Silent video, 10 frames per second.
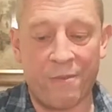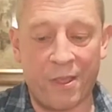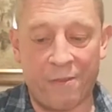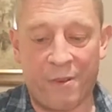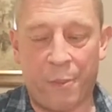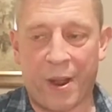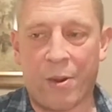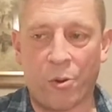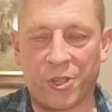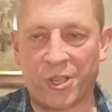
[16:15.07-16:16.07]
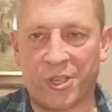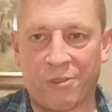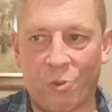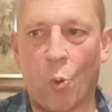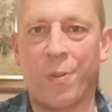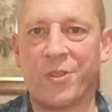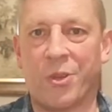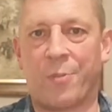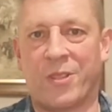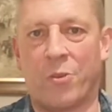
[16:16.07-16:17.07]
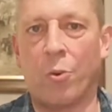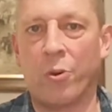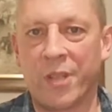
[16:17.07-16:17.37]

The vibrato just opens up the tone,